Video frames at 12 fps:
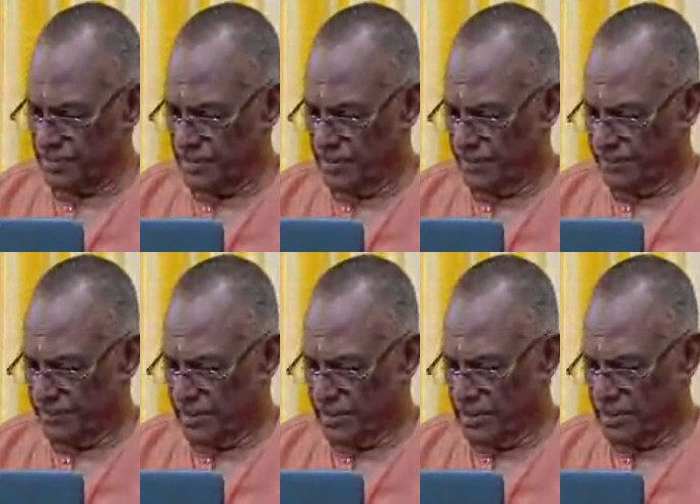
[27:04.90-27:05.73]
But
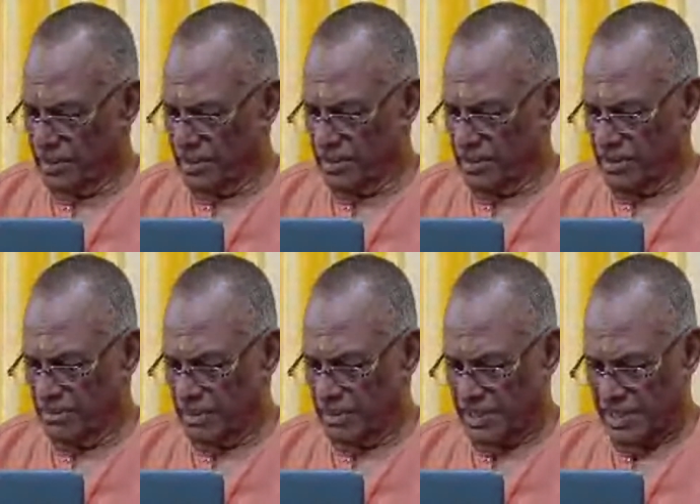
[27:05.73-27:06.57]
still, with
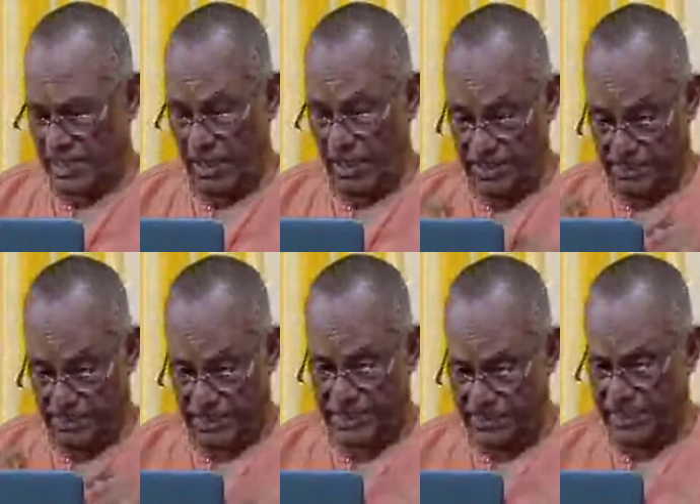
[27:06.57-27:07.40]
perseverance, when we
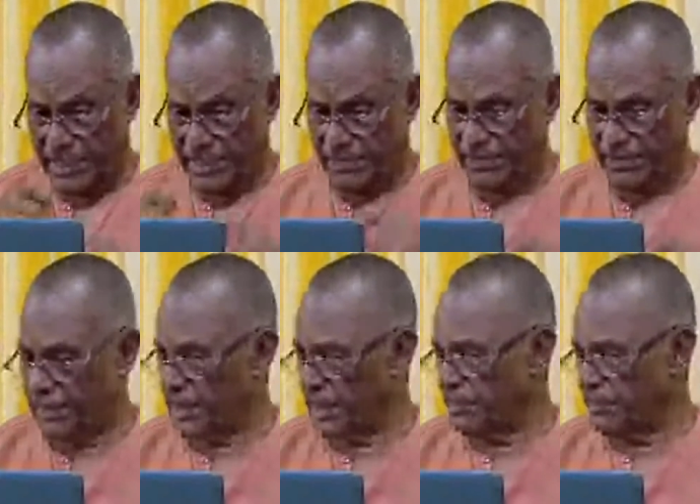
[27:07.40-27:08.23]
keep on, one day
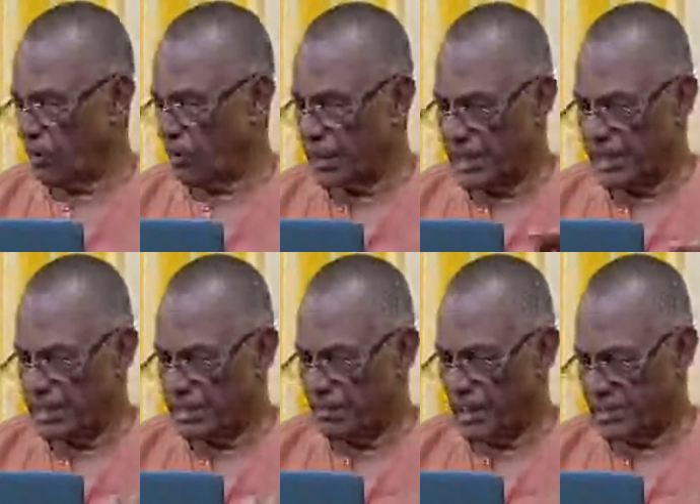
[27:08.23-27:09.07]
the balance comes.
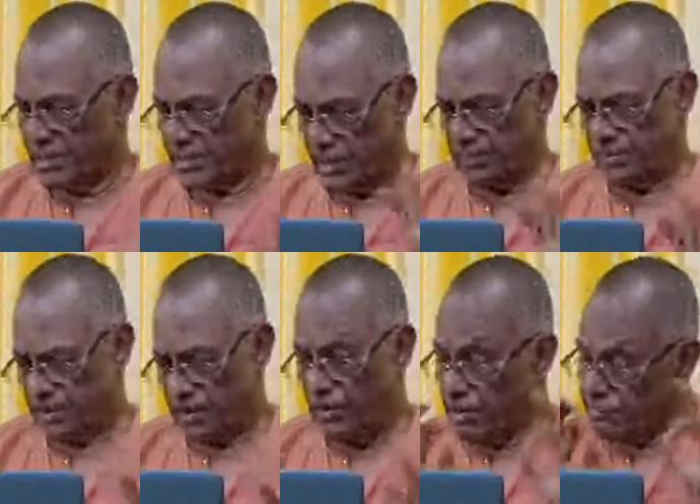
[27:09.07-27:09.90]
Where from it
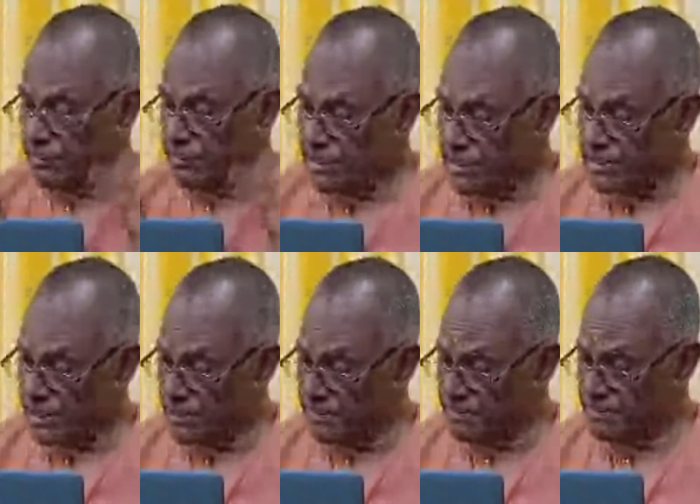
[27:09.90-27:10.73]
has come?
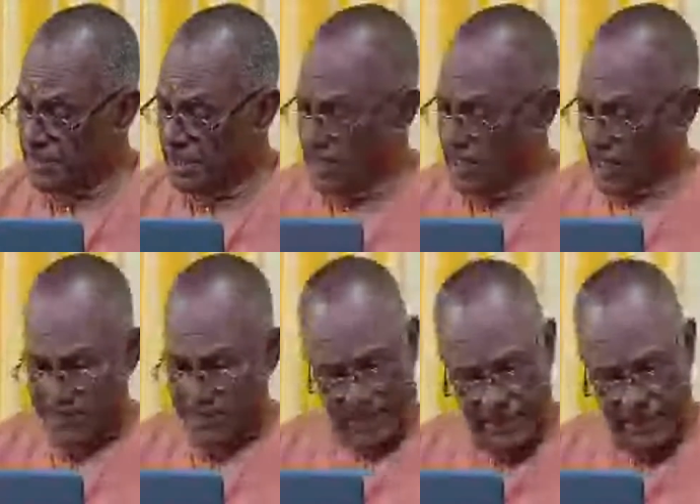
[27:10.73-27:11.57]
Has somebody given
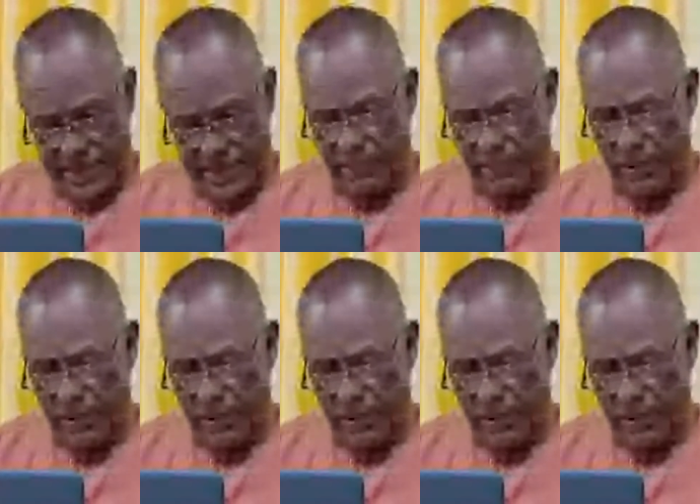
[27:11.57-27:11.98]
to us? No.